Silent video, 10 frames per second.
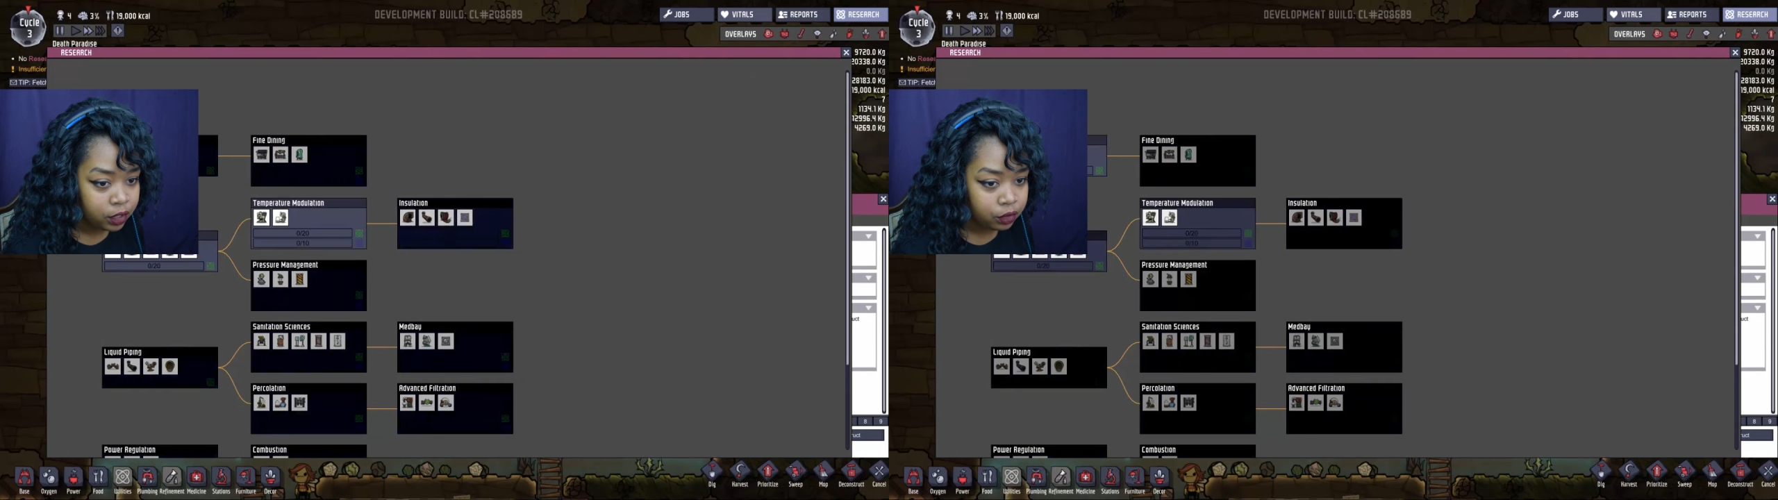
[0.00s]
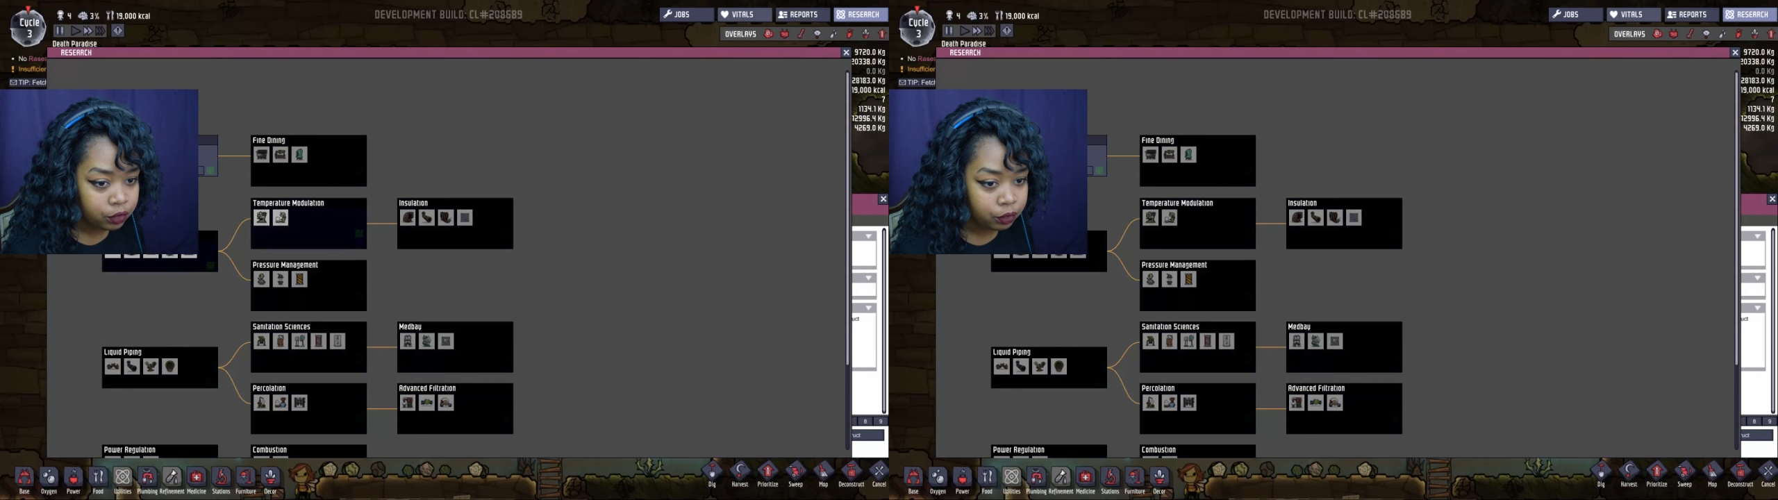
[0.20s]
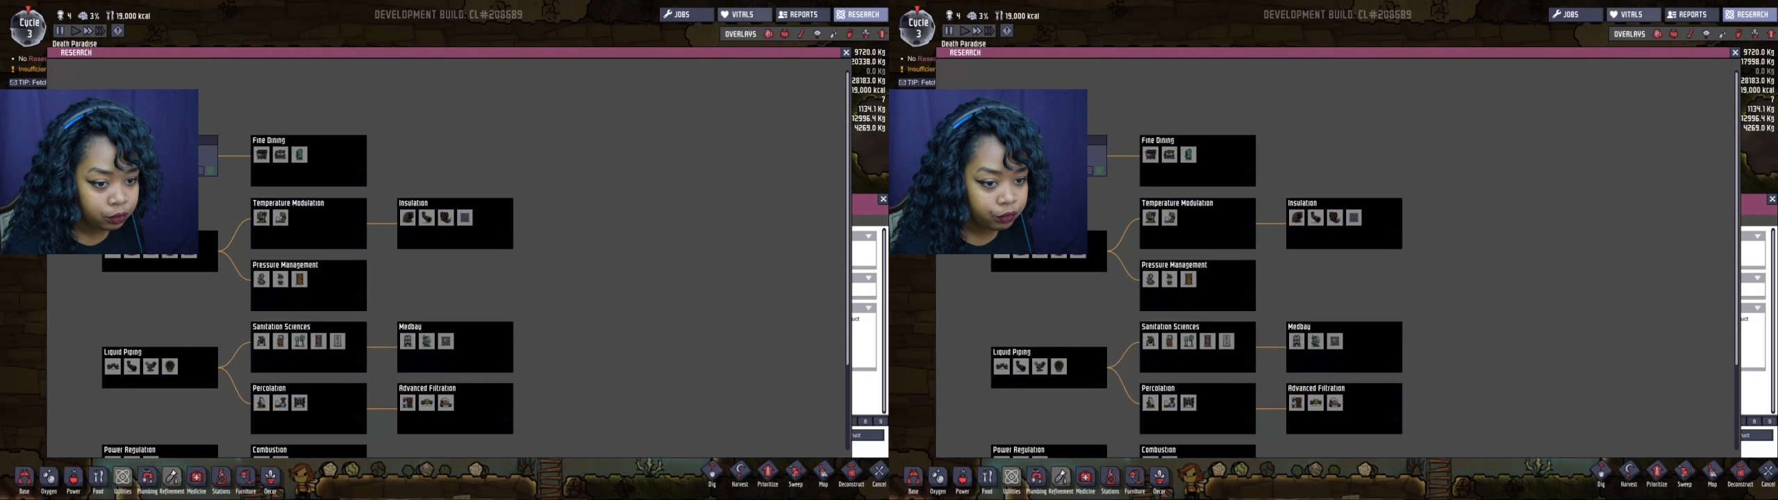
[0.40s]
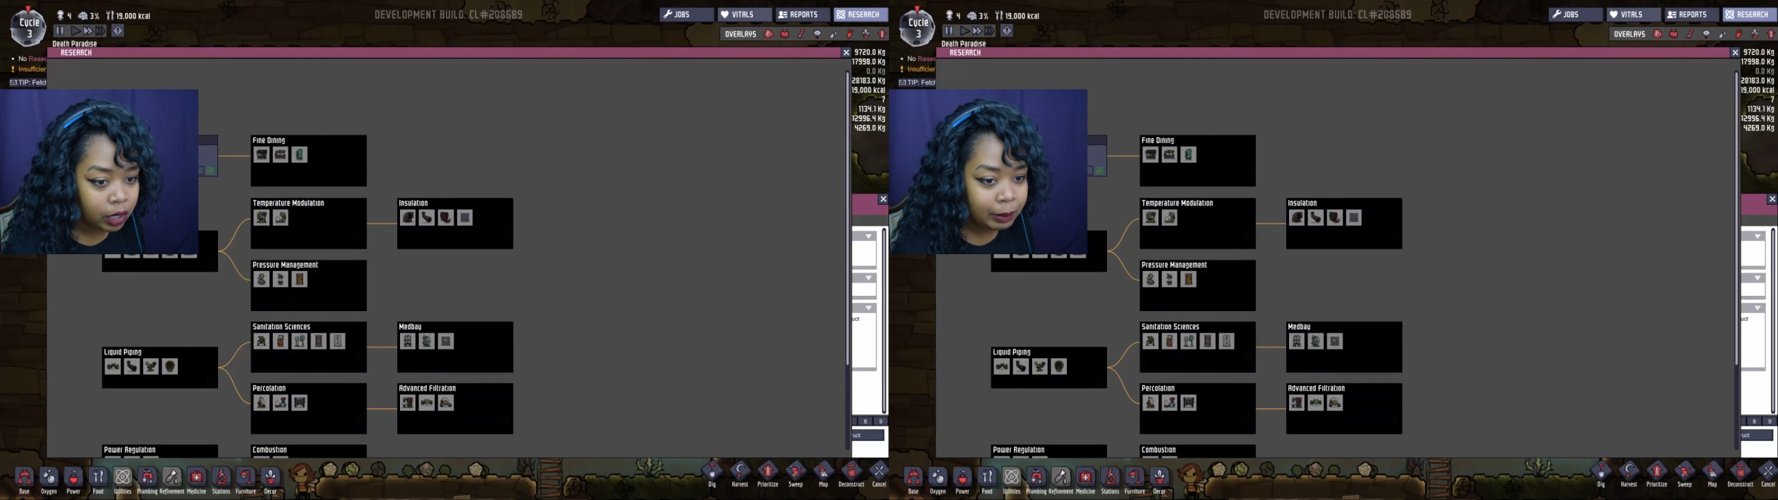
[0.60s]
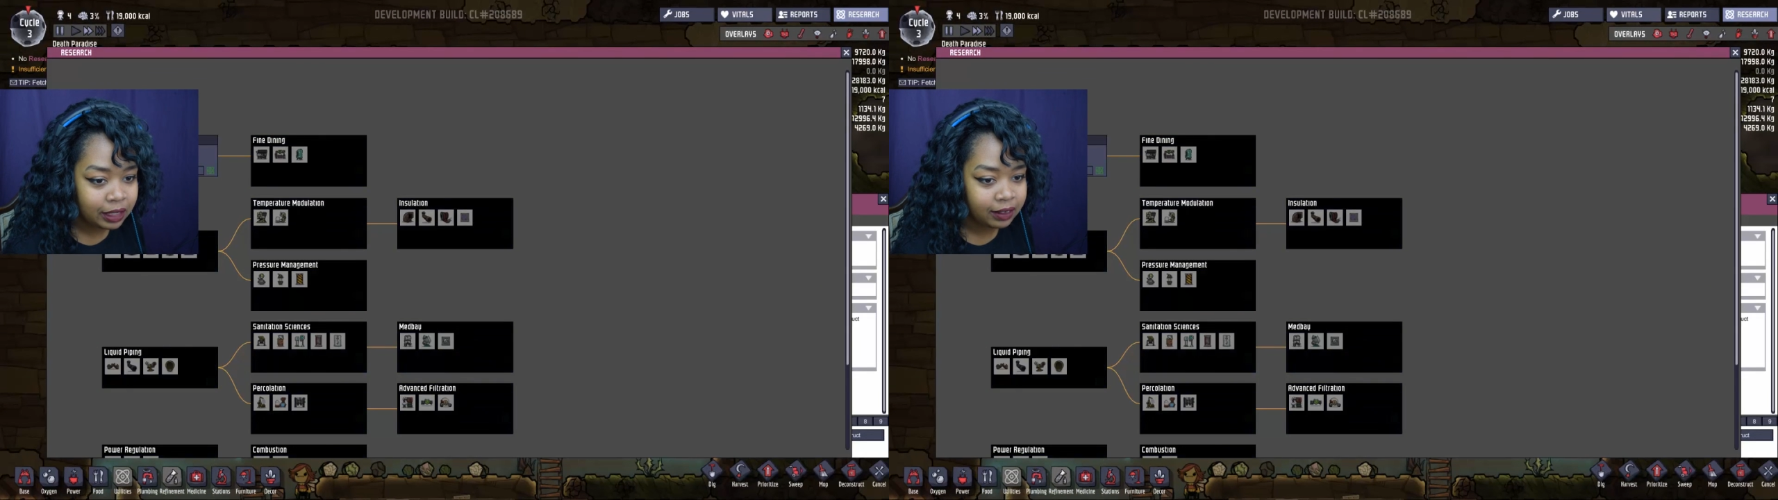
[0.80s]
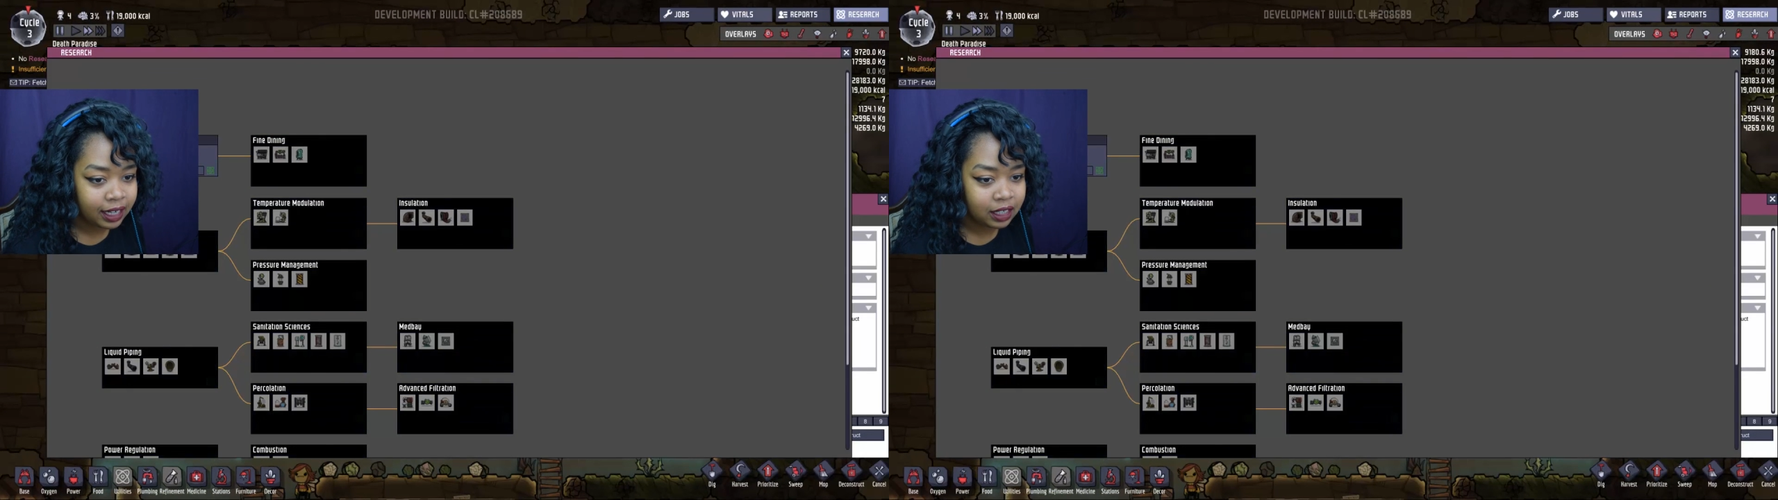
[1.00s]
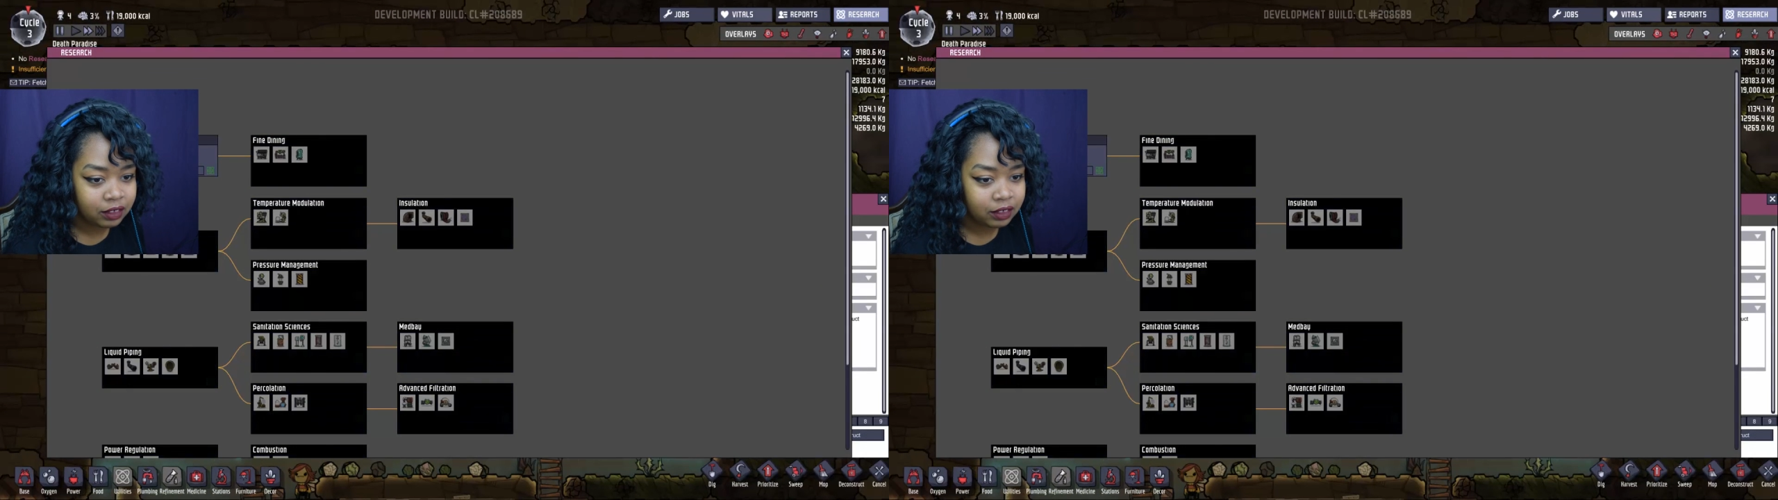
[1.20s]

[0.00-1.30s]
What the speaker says: So farming tech